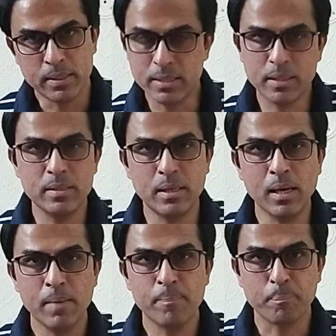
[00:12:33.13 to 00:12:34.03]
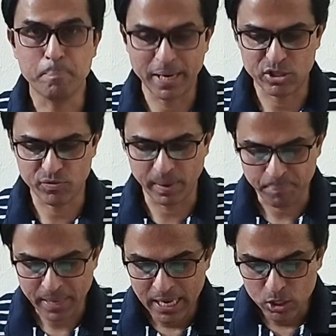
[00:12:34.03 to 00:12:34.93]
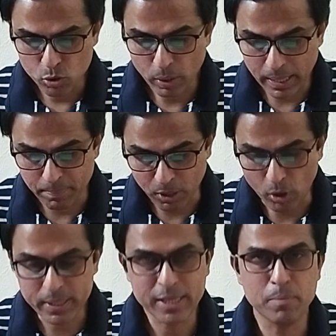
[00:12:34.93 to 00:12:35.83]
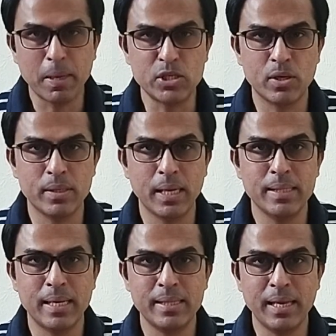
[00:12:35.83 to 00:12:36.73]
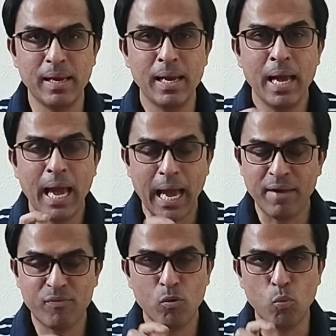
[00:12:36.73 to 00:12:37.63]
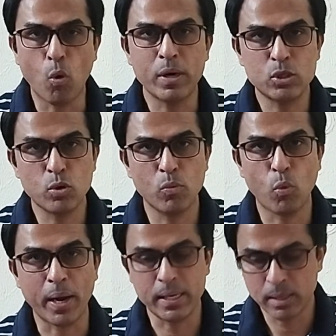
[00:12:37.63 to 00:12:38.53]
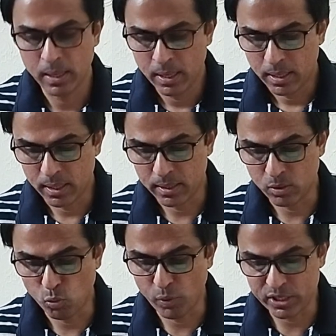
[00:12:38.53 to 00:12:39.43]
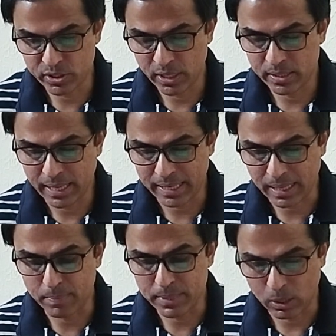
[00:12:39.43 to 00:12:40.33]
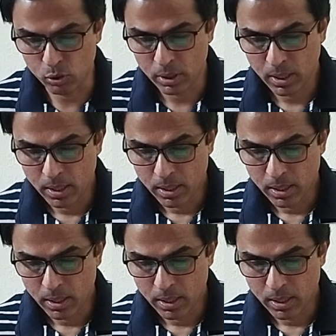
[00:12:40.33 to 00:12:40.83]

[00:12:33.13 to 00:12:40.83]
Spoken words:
This is the best way. So because it is mentioned there that the FO wants to avoid the wastage that comes out